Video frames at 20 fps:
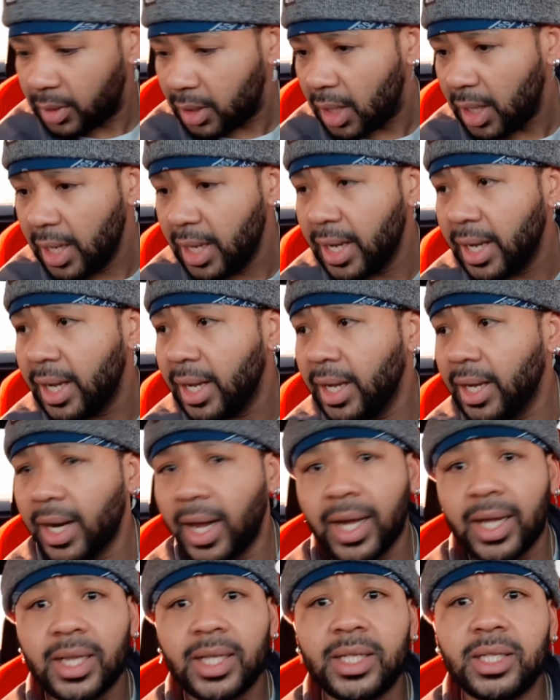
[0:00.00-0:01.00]
And I
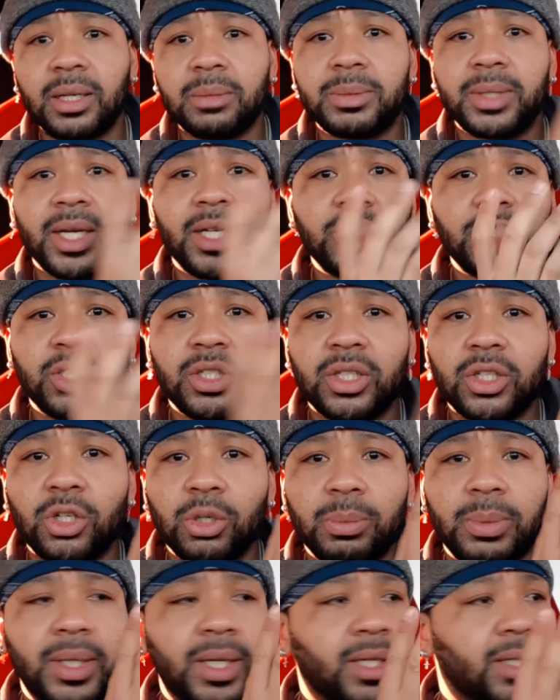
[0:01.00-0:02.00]
cleaned up the engine a little
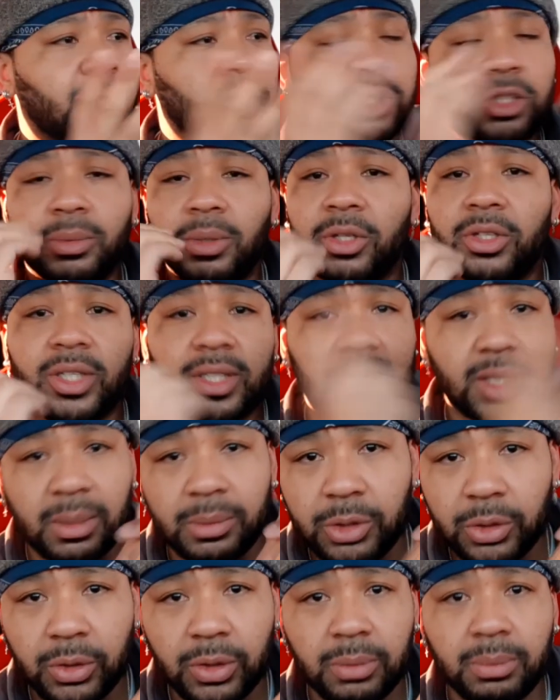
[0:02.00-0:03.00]
bit. There's some other things I'm
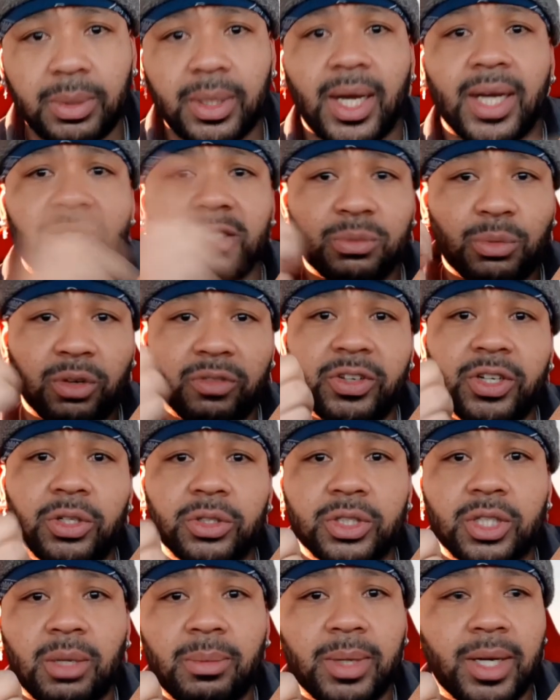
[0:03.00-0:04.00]
doing, but I have some more videos
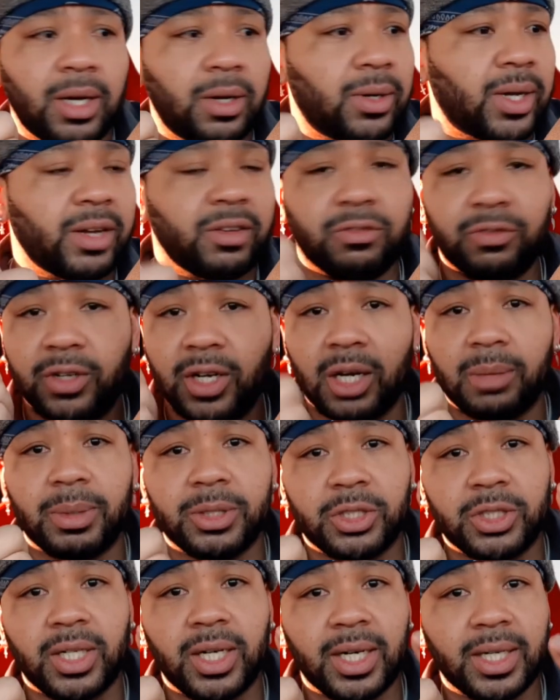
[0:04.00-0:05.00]
coming out. I haven't forgot
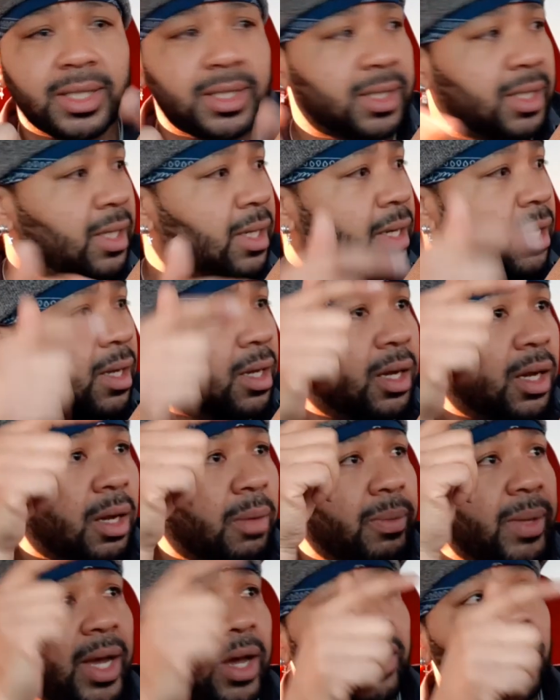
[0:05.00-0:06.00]
about you guys.
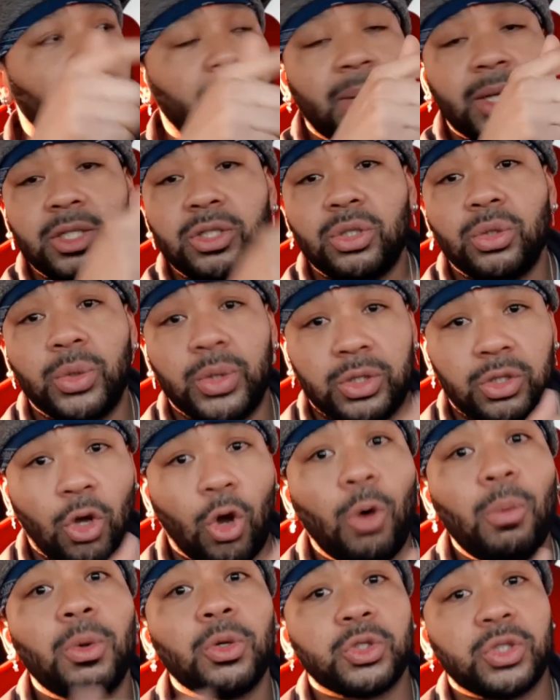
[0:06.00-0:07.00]
Now that my tune is
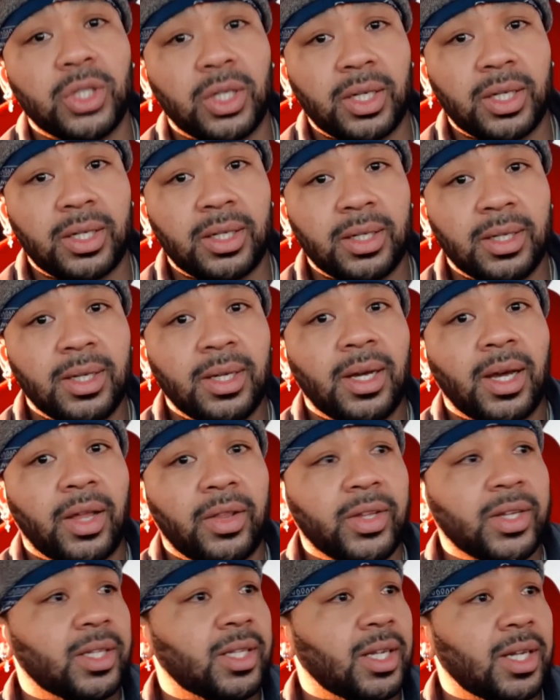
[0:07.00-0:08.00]
almost done, I
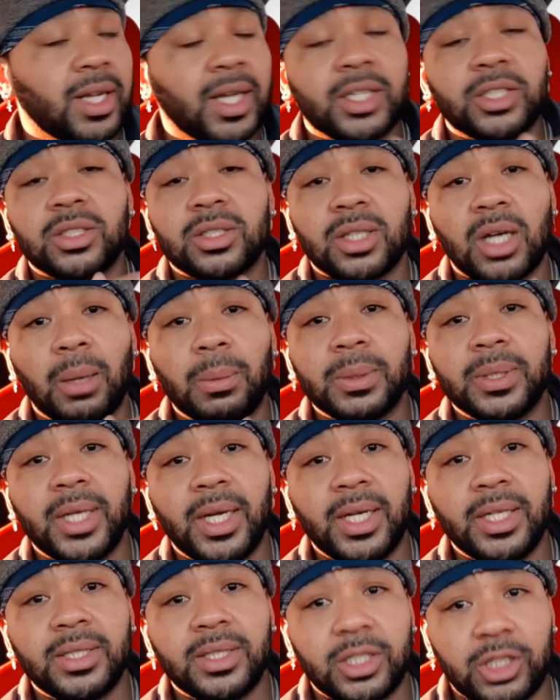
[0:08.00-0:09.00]
think in the next couple
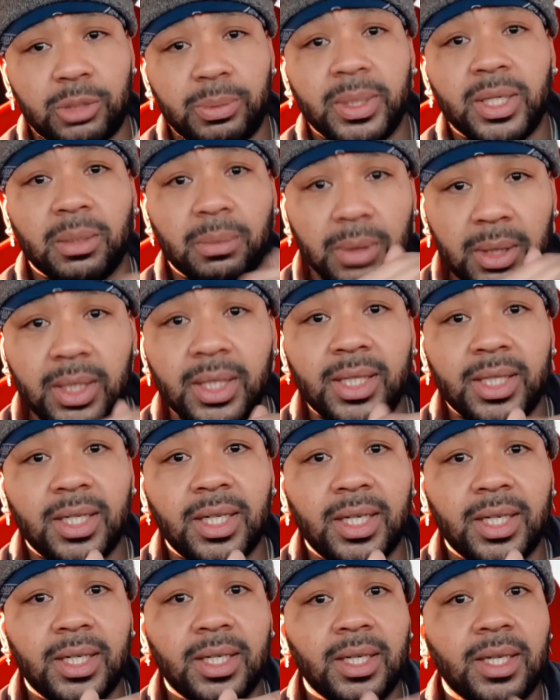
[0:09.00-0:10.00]
days it should be completely
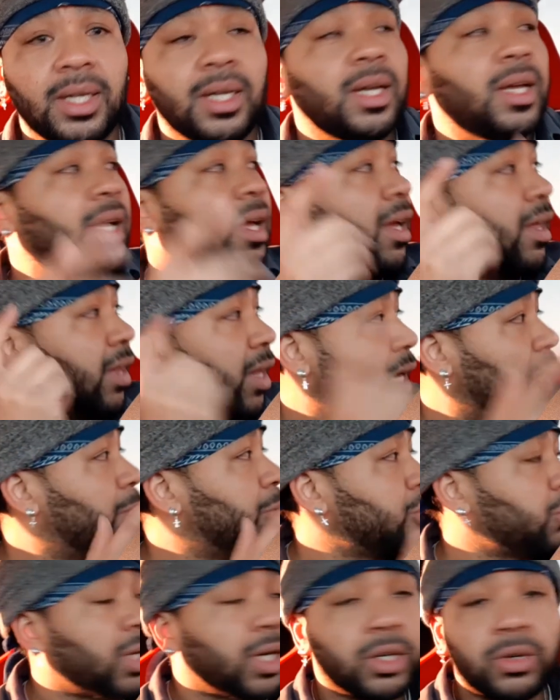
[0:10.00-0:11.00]
done. And then I'm gonna
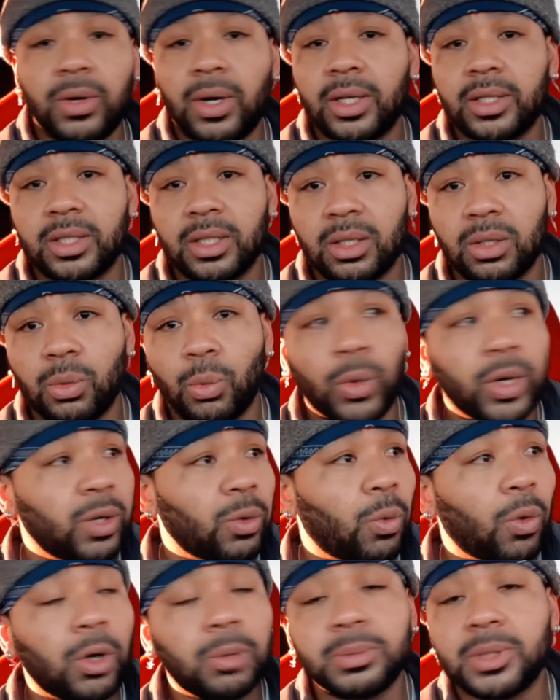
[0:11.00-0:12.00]
try to go out there and when it
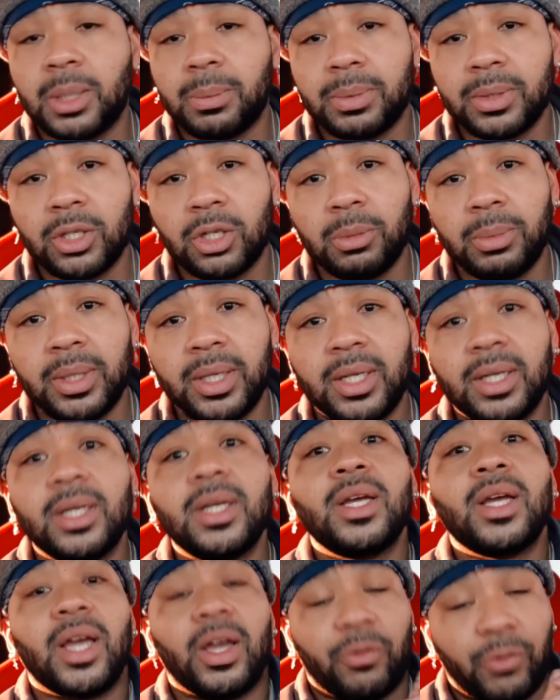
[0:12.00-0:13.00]
warms up a little bit
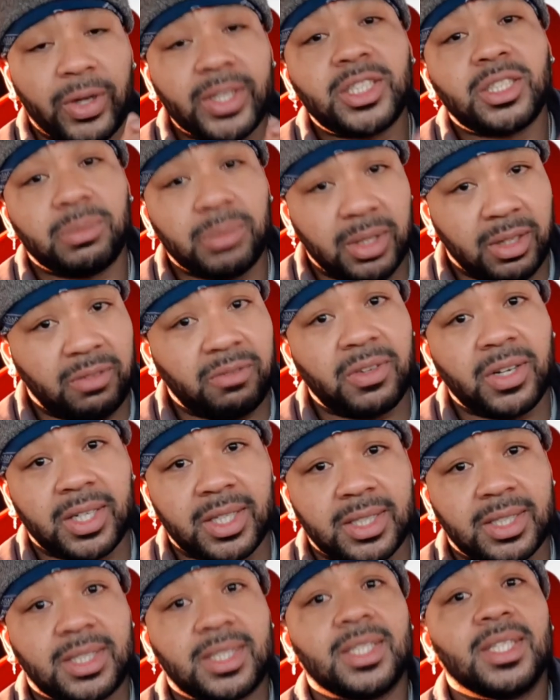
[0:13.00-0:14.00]
and race some
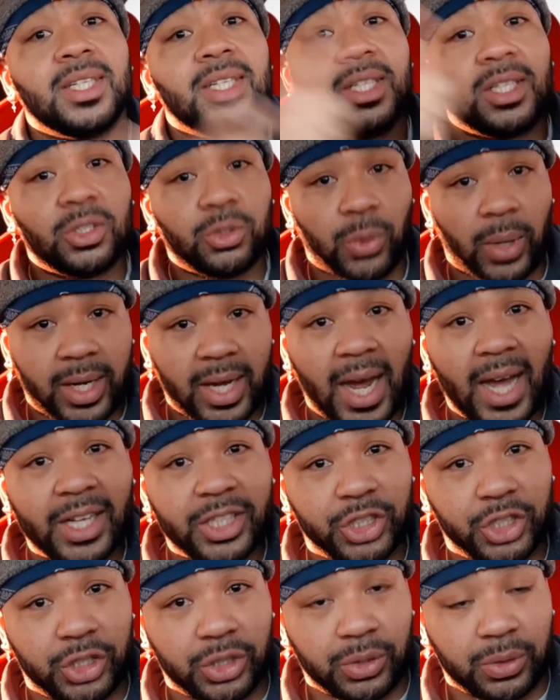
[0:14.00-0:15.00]
motherfuckers. So I
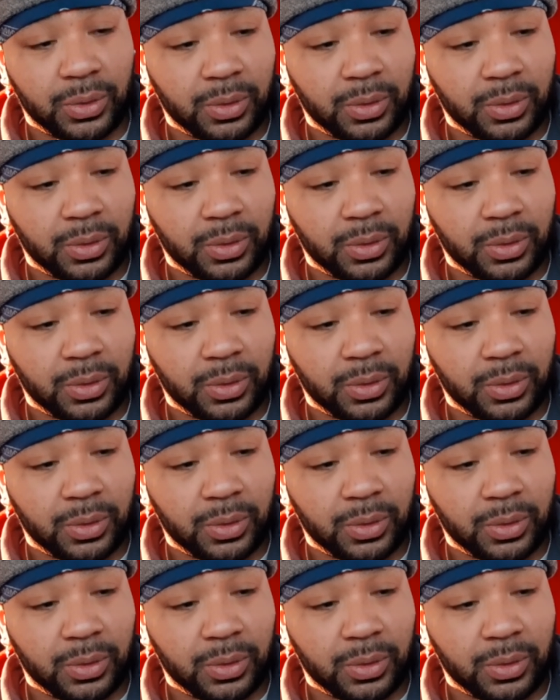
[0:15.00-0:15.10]
got you.